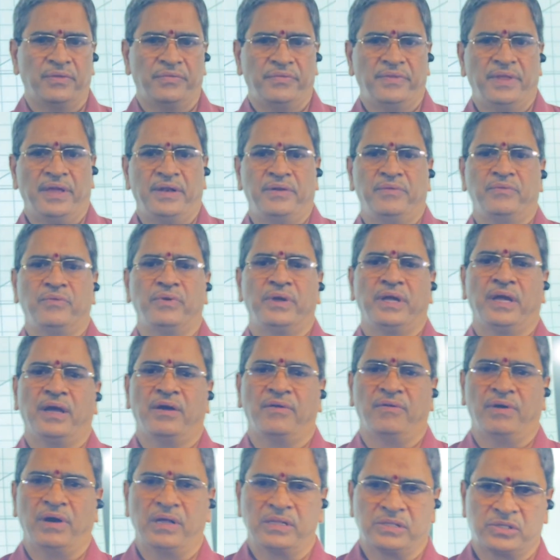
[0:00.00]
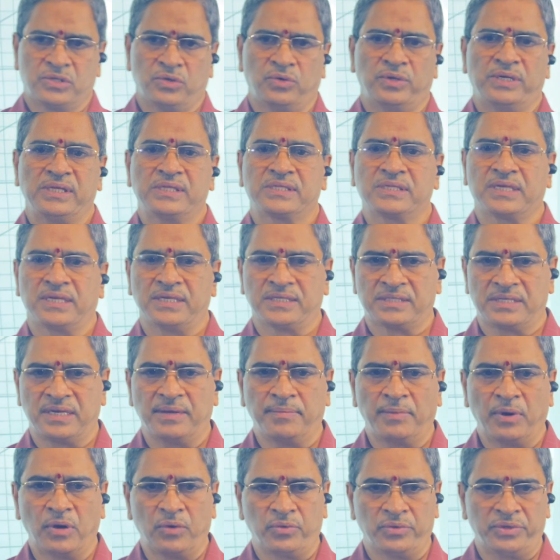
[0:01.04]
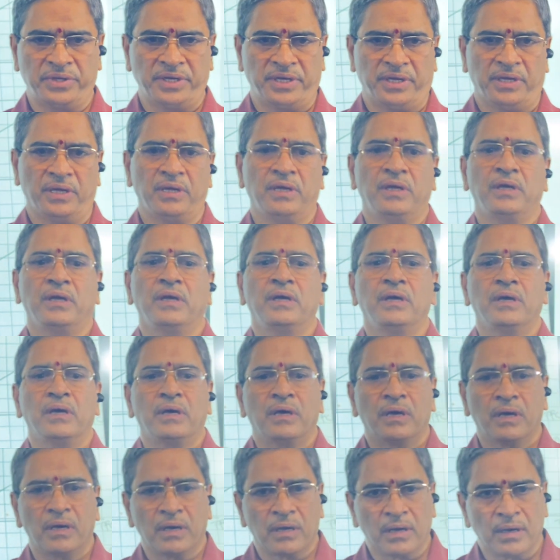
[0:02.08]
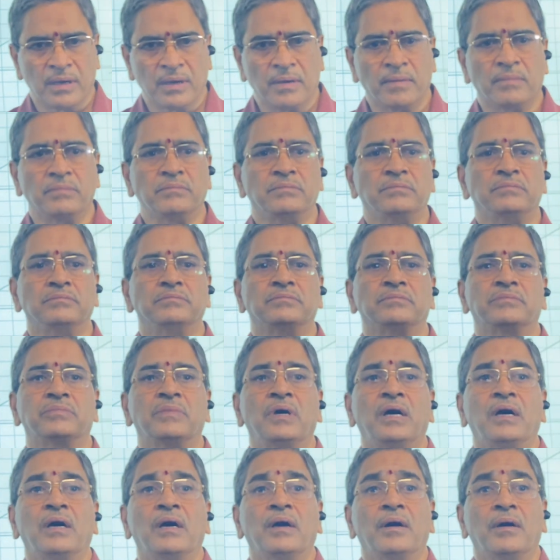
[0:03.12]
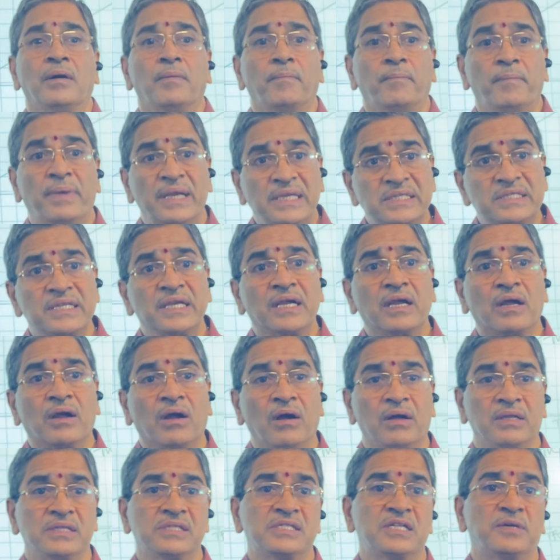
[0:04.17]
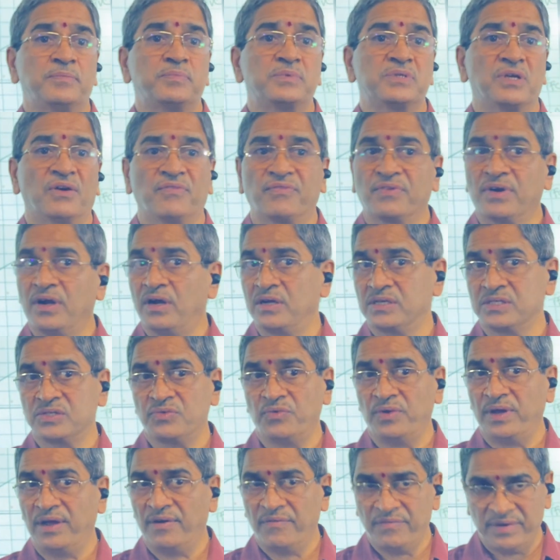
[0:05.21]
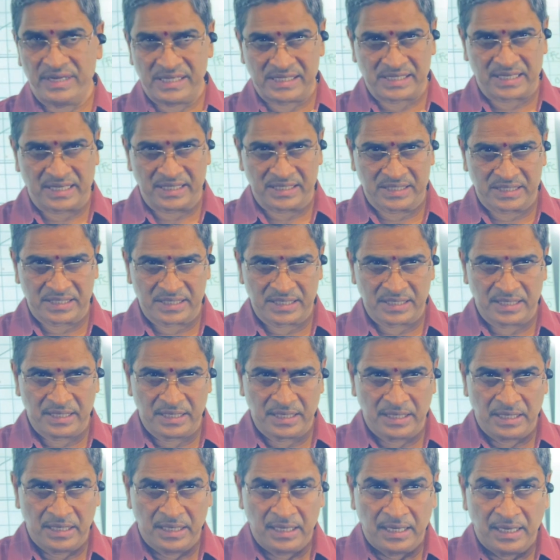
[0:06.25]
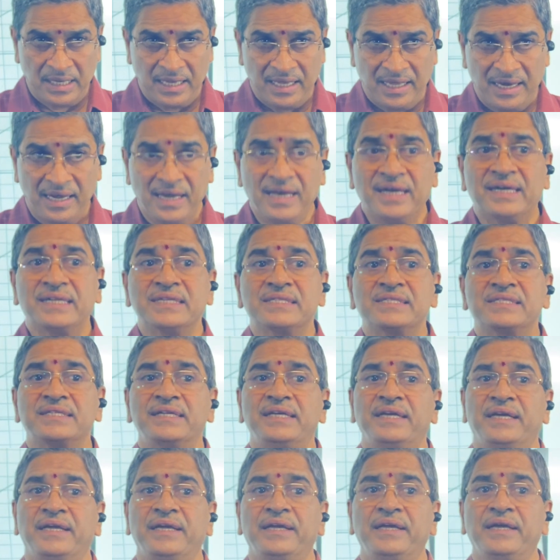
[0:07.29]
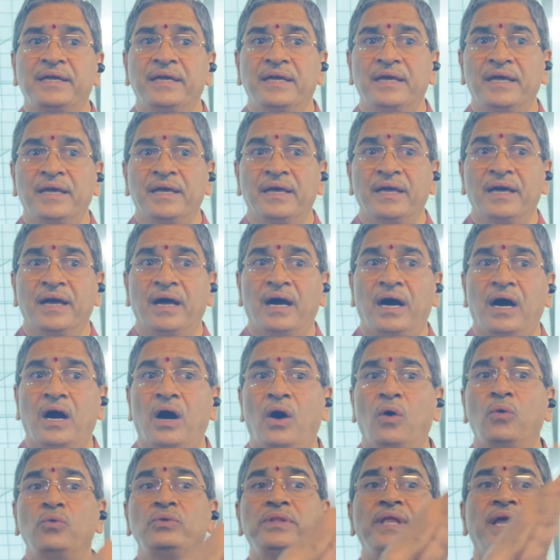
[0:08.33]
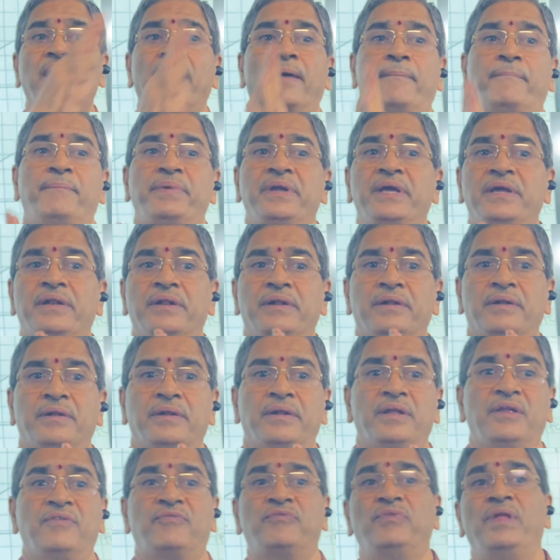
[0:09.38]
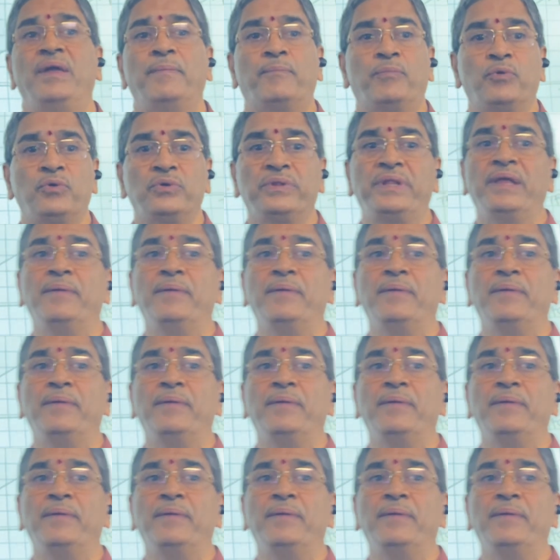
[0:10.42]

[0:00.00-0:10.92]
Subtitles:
Then we have also discussed about the um, basic concepts of cost we have discussed. Let us see how they appear if they put